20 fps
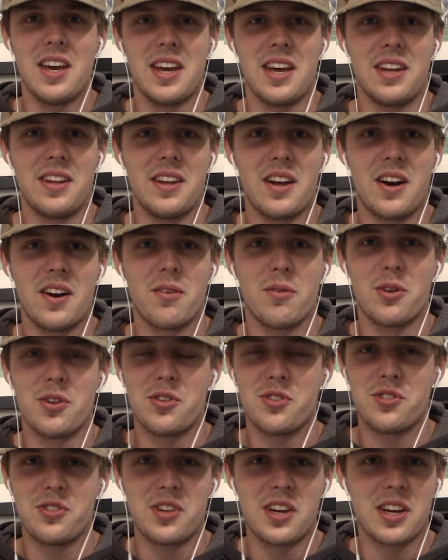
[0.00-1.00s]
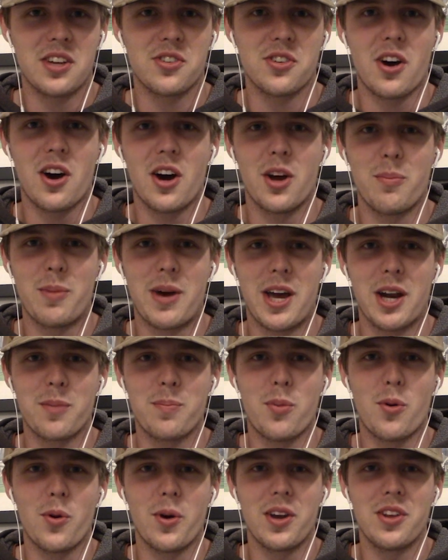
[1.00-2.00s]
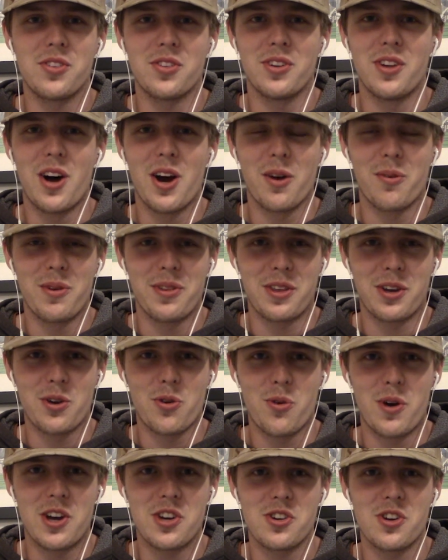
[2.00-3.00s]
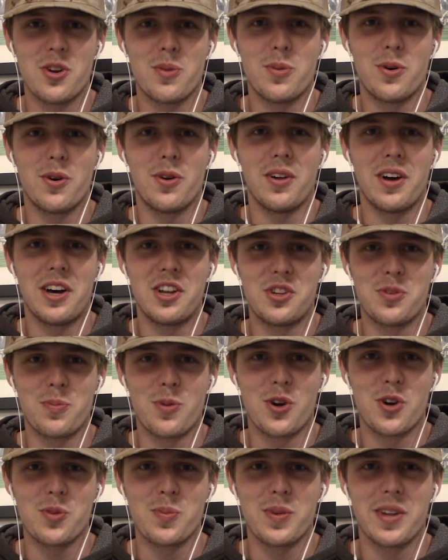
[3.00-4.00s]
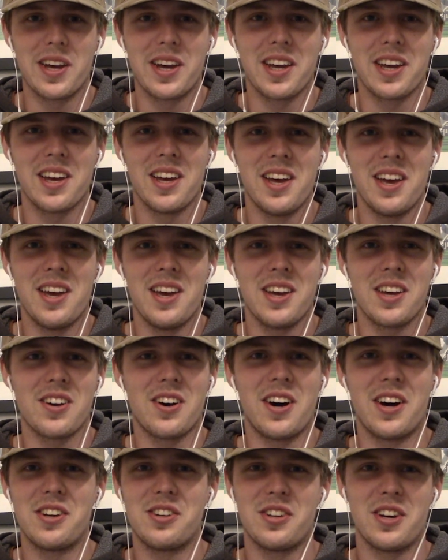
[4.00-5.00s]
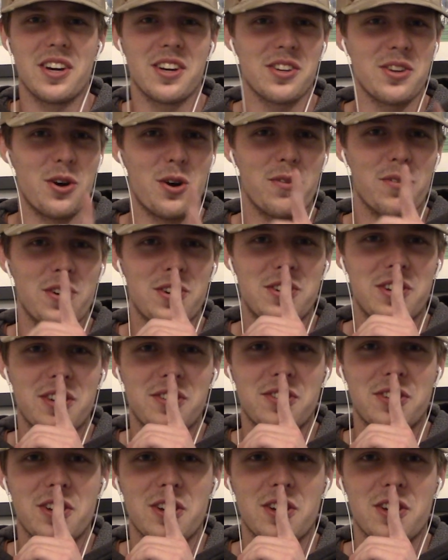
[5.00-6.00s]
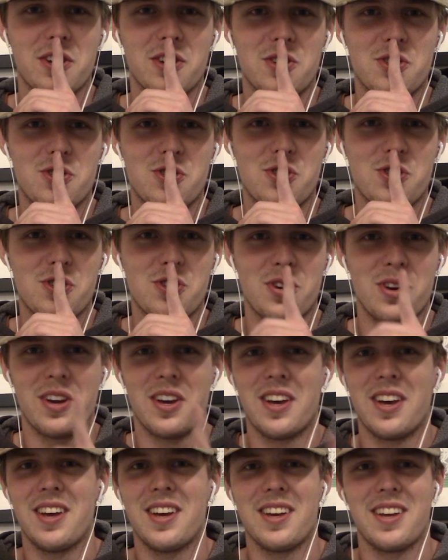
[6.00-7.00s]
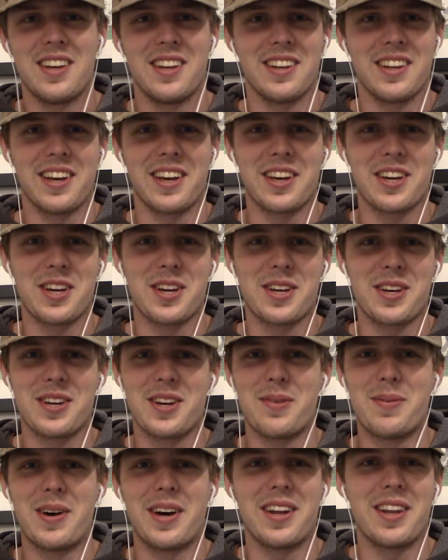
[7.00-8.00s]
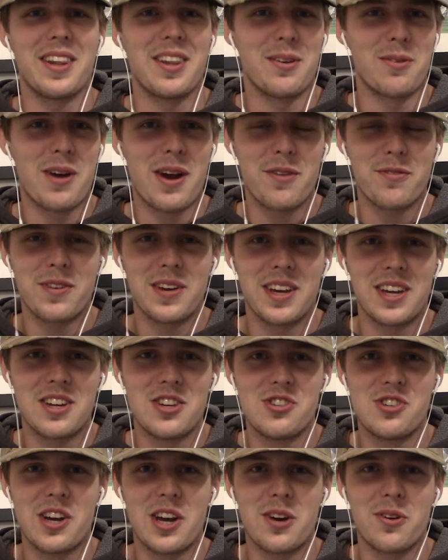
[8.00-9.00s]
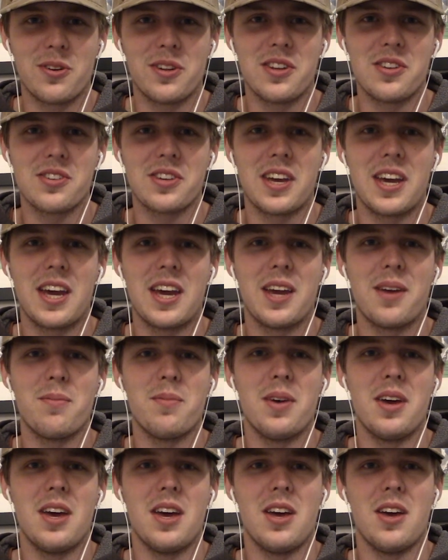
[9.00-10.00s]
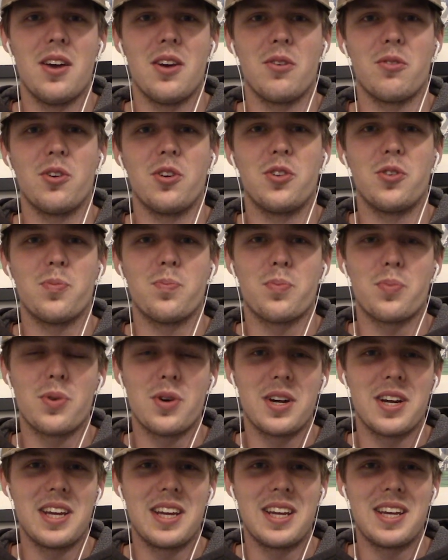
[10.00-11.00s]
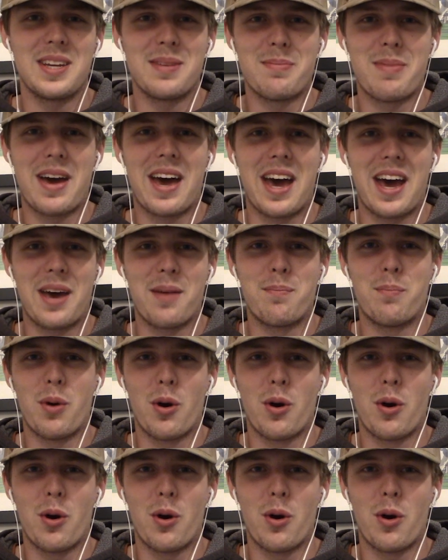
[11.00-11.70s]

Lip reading: And there was 6 automatic points, along with a questionable, unsportsmanlike conduct over just a shh. Come on. The reffing in general in this game was pretty bad.